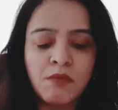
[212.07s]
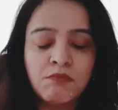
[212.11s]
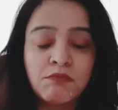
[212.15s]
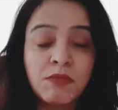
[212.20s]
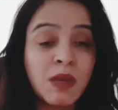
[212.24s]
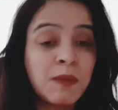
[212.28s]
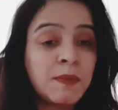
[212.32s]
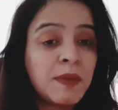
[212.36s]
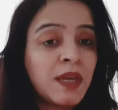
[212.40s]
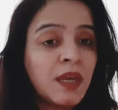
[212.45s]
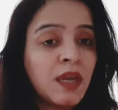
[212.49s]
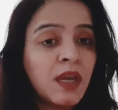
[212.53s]

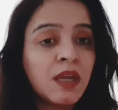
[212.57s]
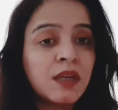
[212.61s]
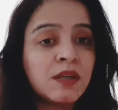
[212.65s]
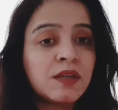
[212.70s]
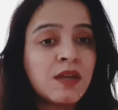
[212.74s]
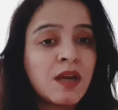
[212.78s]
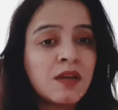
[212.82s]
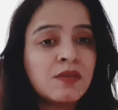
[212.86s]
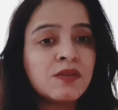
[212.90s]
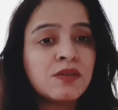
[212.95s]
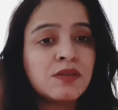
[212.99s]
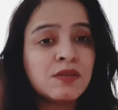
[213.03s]
maybe it
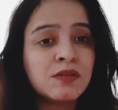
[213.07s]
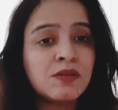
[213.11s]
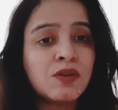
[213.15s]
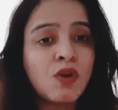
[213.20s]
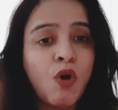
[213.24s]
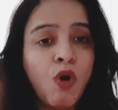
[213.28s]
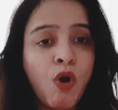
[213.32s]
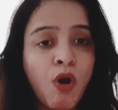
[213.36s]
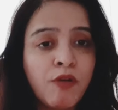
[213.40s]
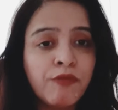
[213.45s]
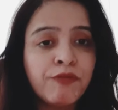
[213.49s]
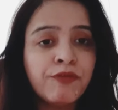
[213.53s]
doesn't
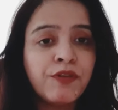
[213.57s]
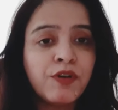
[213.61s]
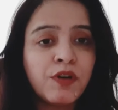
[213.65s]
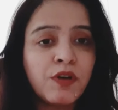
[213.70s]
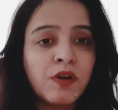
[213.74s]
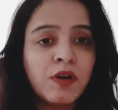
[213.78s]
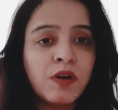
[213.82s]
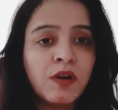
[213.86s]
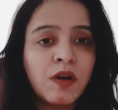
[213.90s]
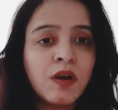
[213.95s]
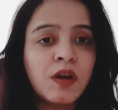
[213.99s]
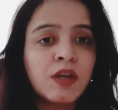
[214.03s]

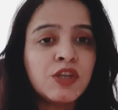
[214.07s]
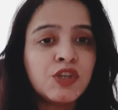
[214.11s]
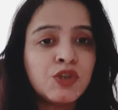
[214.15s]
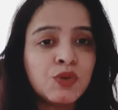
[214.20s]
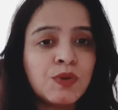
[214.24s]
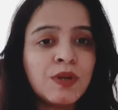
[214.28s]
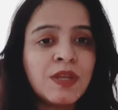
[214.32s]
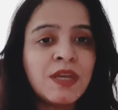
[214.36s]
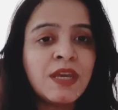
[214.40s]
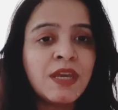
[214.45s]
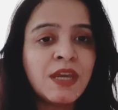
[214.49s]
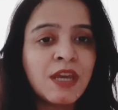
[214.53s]
offer a
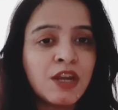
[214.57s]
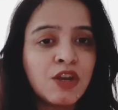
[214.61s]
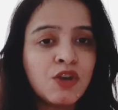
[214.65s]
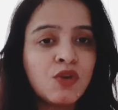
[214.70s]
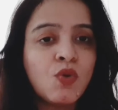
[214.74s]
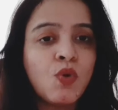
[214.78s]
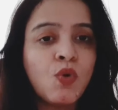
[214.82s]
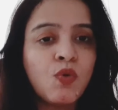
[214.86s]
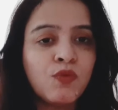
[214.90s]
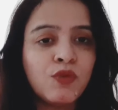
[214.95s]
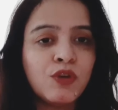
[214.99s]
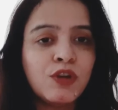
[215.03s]
unique and
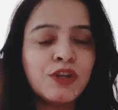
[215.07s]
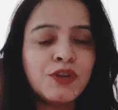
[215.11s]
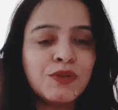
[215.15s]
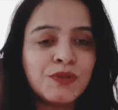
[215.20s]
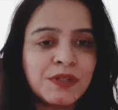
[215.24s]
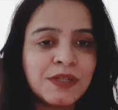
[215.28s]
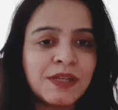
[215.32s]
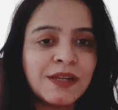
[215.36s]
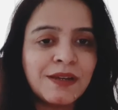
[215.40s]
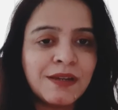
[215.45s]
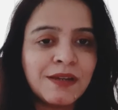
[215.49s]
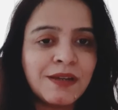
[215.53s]
novel
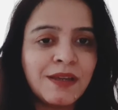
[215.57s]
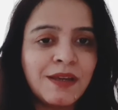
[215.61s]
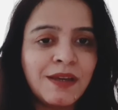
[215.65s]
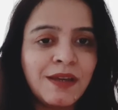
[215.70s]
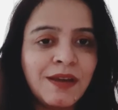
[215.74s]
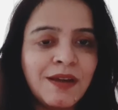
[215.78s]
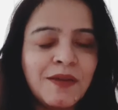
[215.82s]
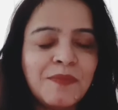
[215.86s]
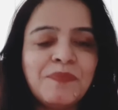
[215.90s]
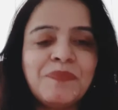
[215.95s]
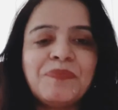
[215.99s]
utility,